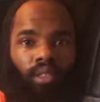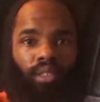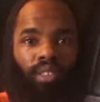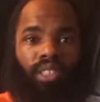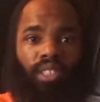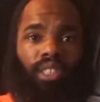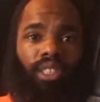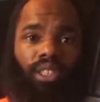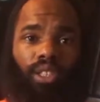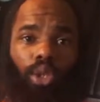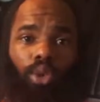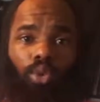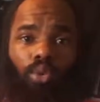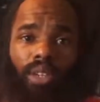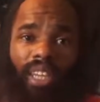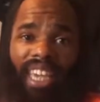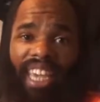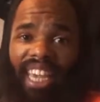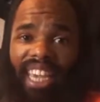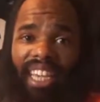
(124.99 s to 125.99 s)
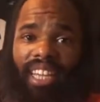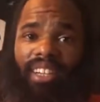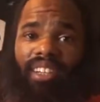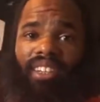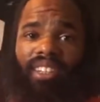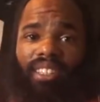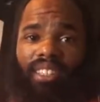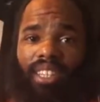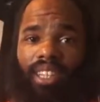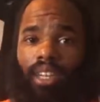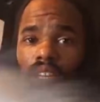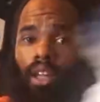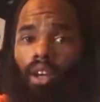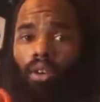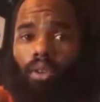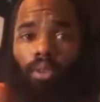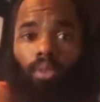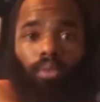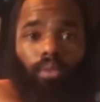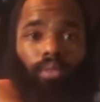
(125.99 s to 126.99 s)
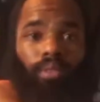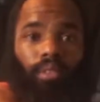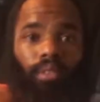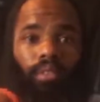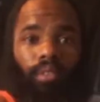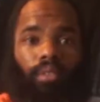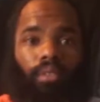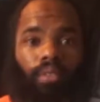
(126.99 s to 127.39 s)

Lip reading: just 2 canned goods alone,